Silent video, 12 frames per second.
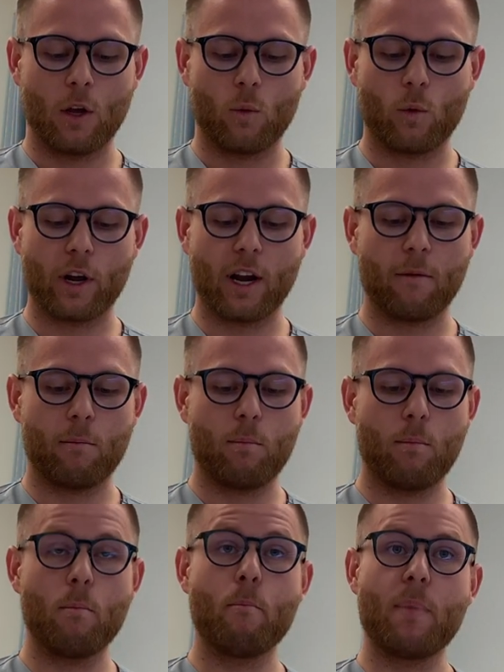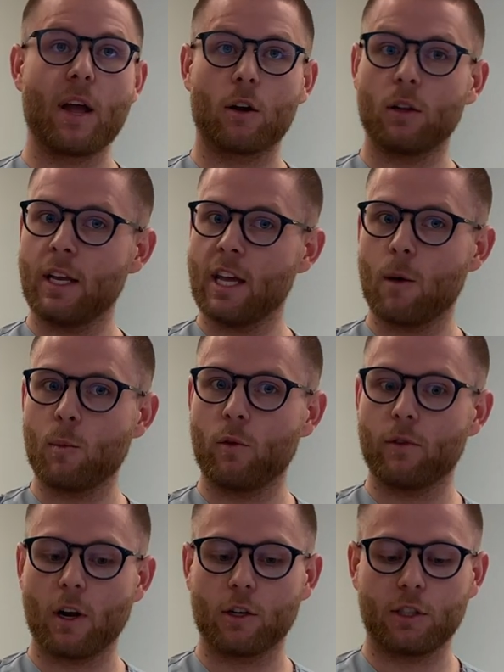We're gonna barely come
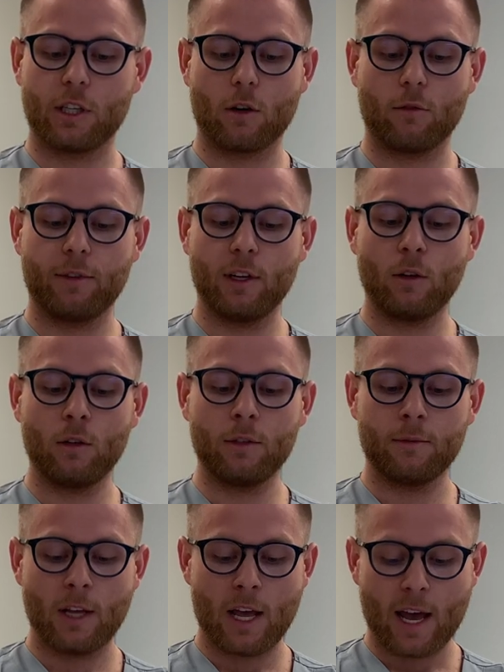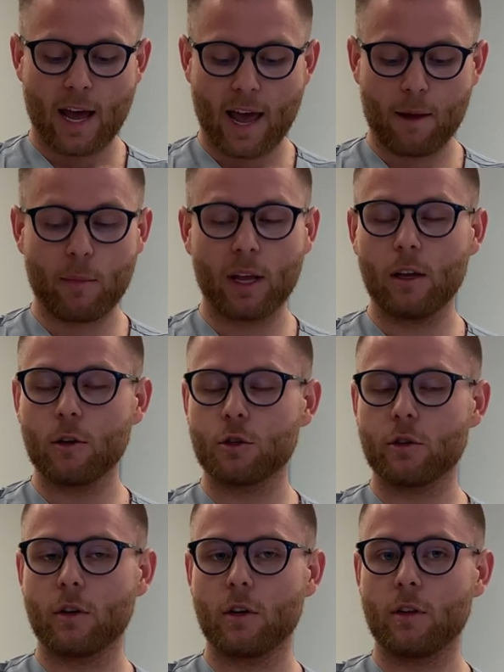over our sterile field and making
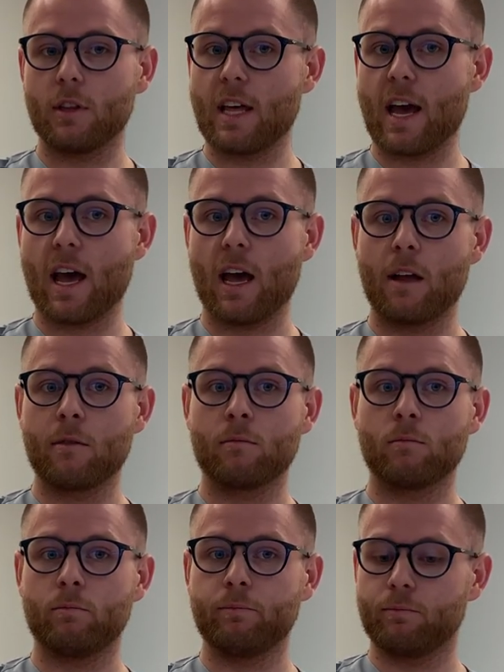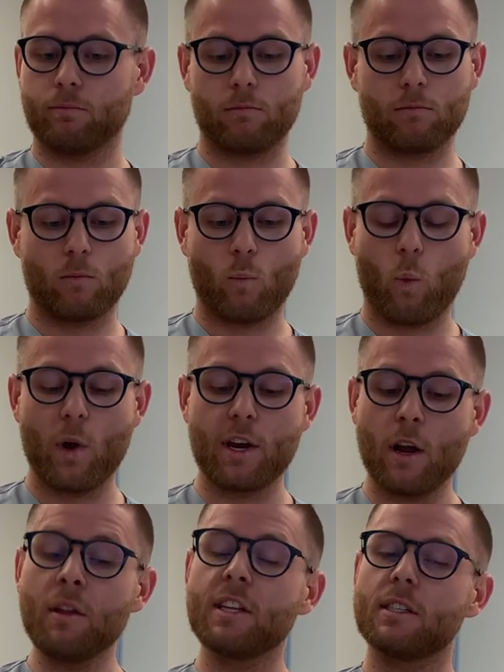sure that we
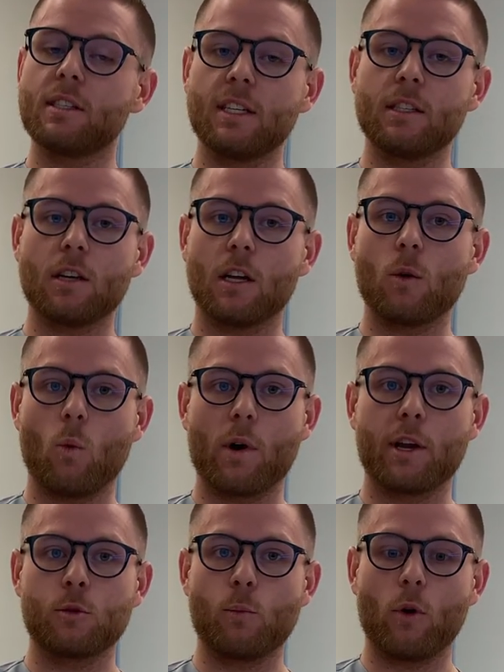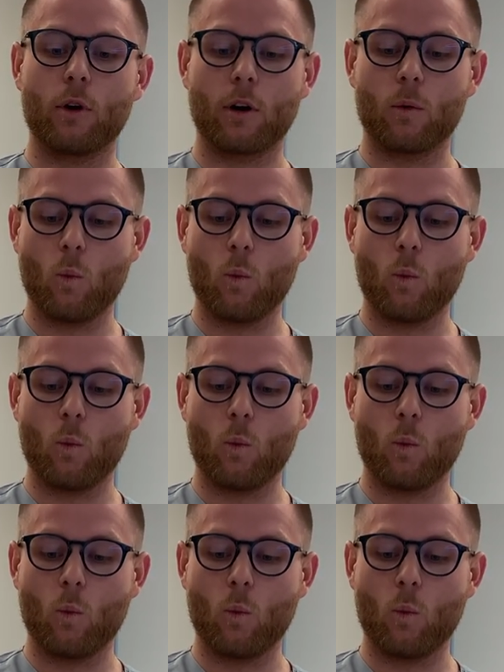know this is inside the 1 inch border.